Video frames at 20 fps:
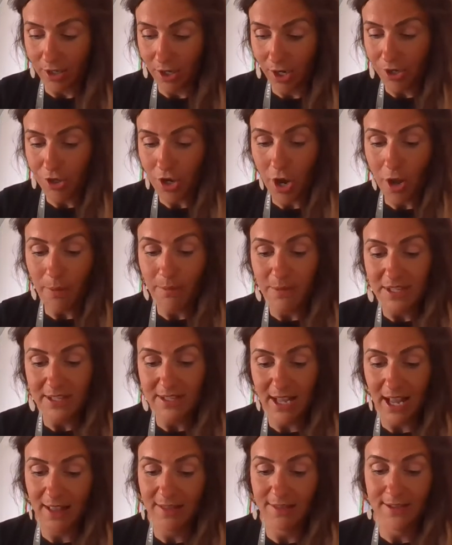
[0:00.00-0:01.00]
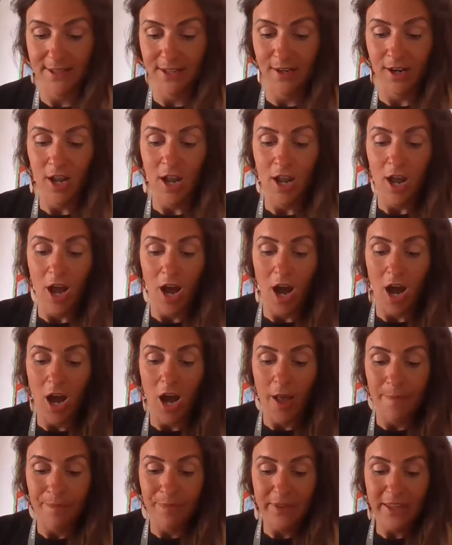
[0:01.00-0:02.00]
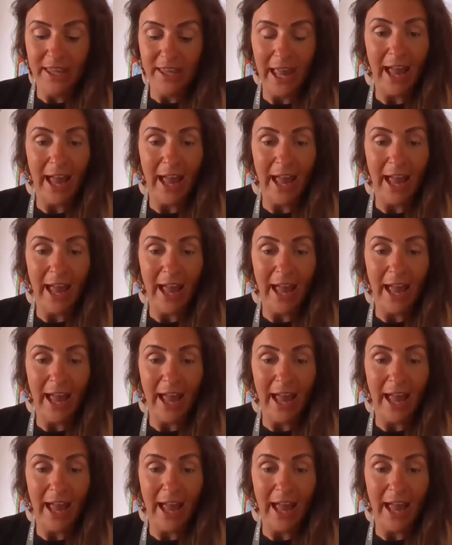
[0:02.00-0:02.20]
And I know Mrs. Hanson um,